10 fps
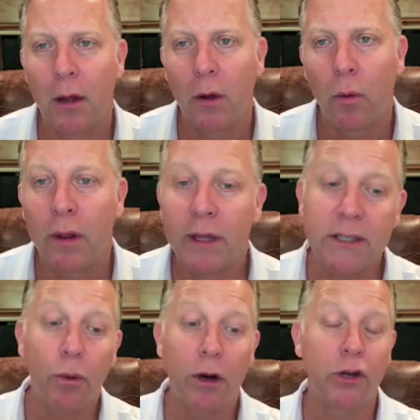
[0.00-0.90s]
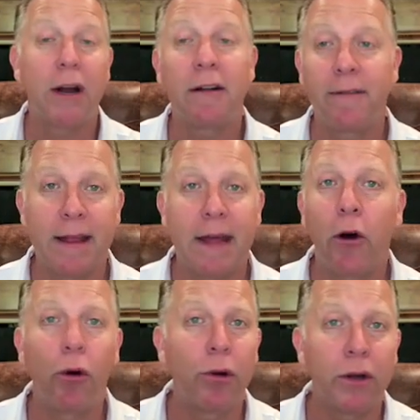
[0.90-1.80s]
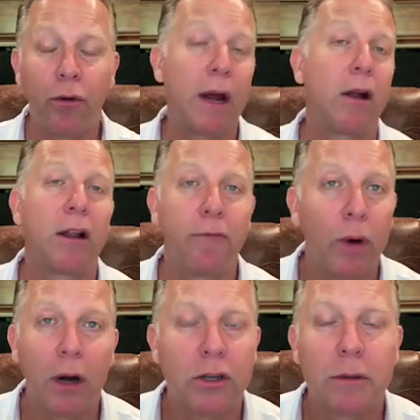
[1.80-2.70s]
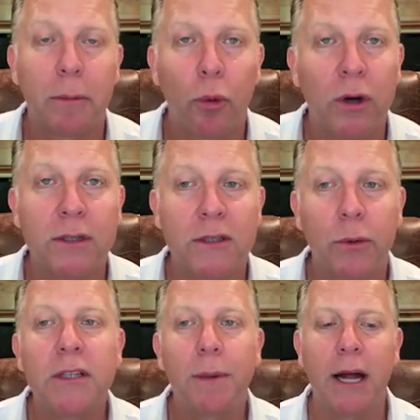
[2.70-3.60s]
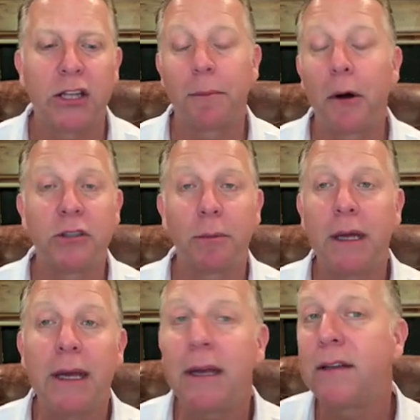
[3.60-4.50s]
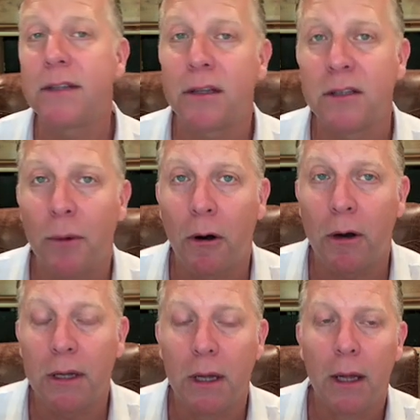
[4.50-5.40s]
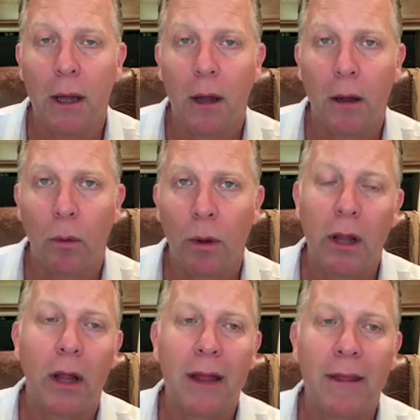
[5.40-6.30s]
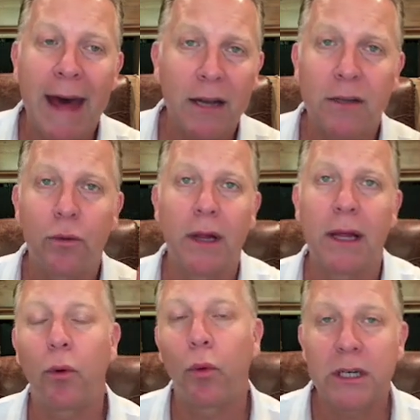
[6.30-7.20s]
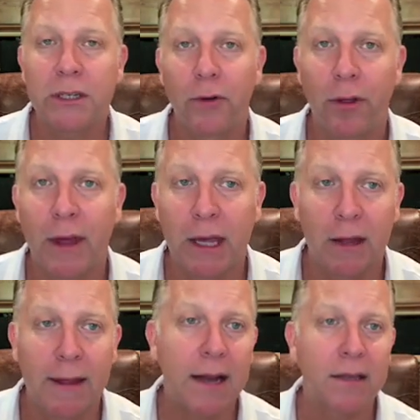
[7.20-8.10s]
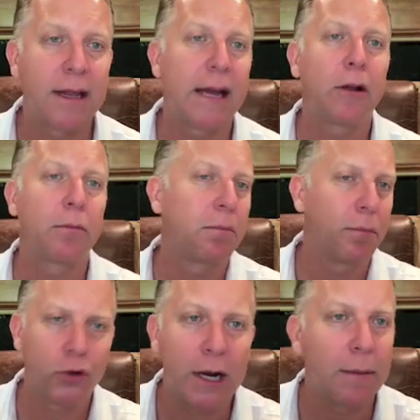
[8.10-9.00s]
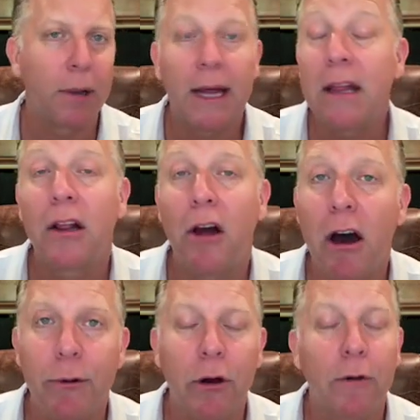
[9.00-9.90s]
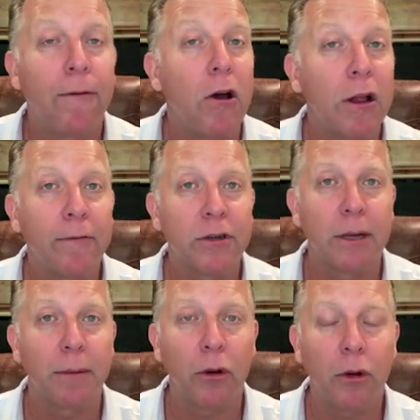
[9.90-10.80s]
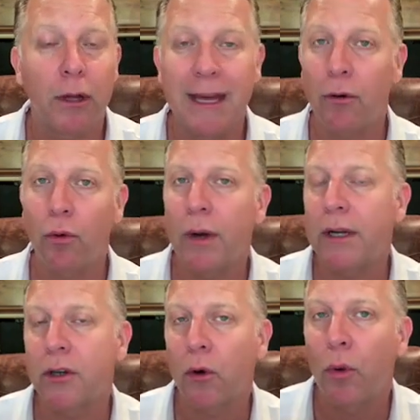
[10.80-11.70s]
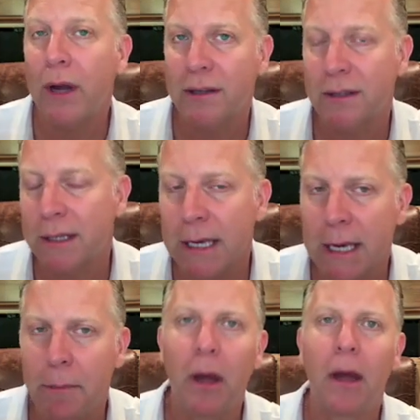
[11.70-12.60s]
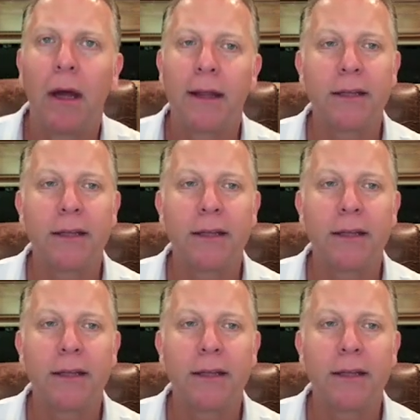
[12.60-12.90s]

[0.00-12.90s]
Well, this is where you're trying to find that holy grail of where's the sweet spot. It's supposed to be easy and smart. Well, that is really wishful thinking. That is like trying to play the lottery or falling for some get-rich-quick scheme. This